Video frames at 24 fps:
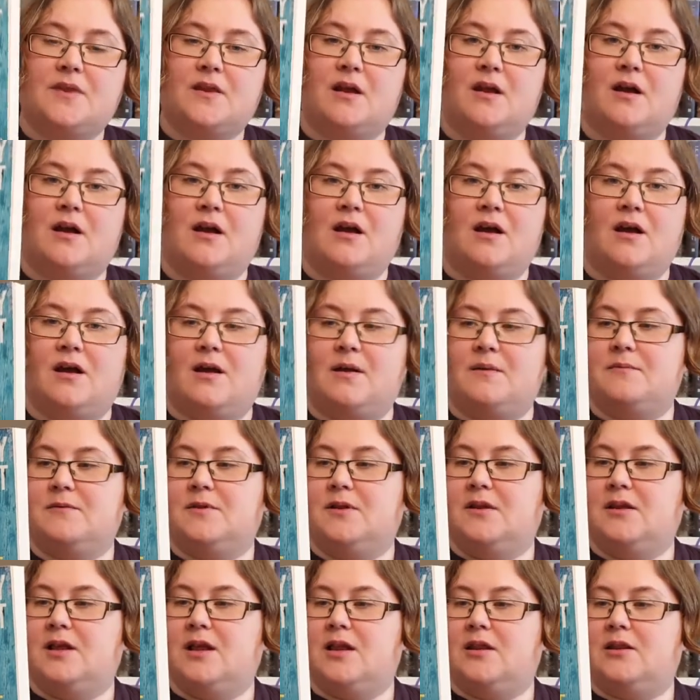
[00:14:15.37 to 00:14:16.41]
the
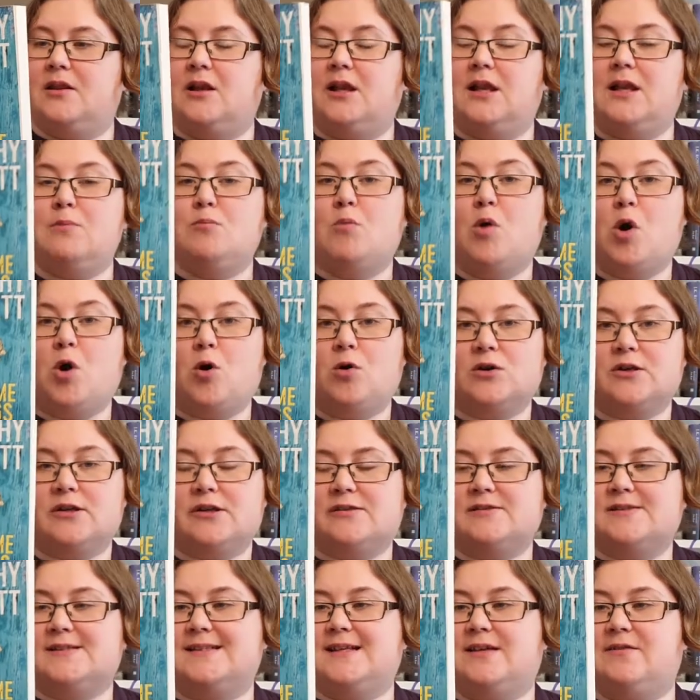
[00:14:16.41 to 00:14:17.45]
Lymond
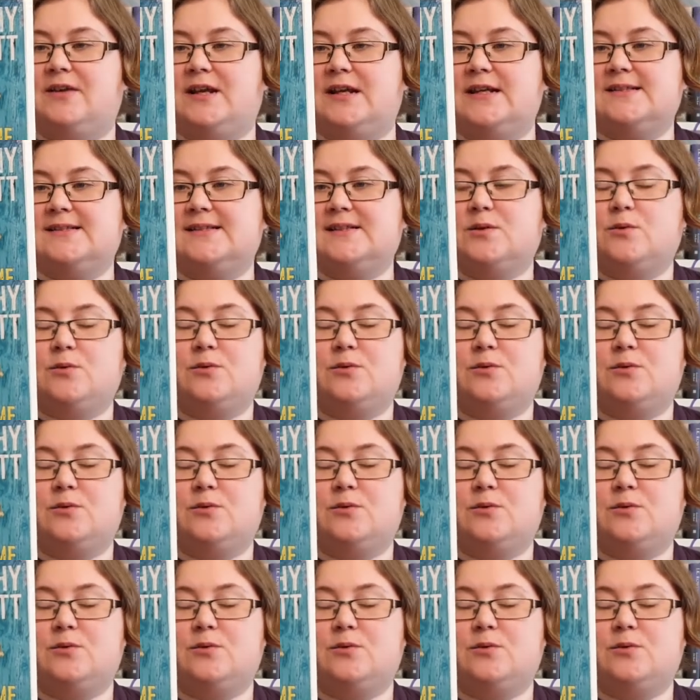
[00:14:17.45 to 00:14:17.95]
series,